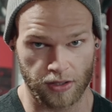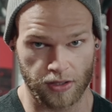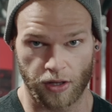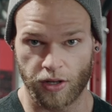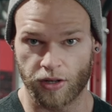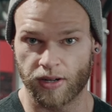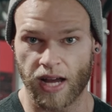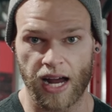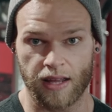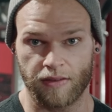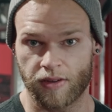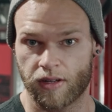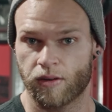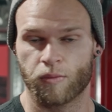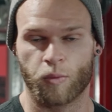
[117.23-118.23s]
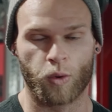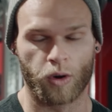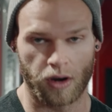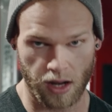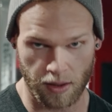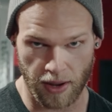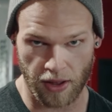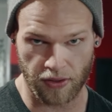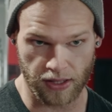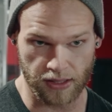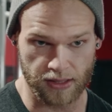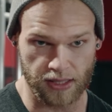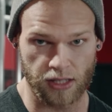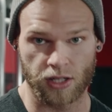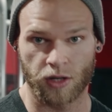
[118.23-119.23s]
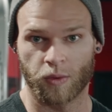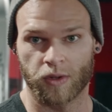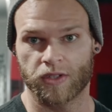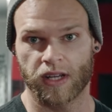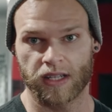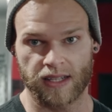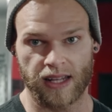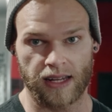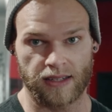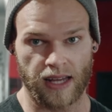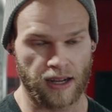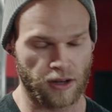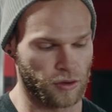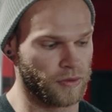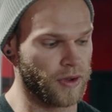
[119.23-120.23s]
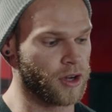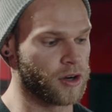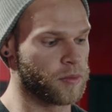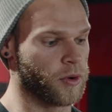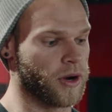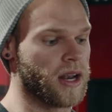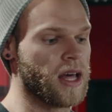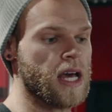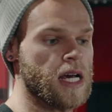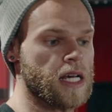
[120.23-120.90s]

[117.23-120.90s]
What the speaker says: So you're not even worrying about the concentric once you get to that technical failure point.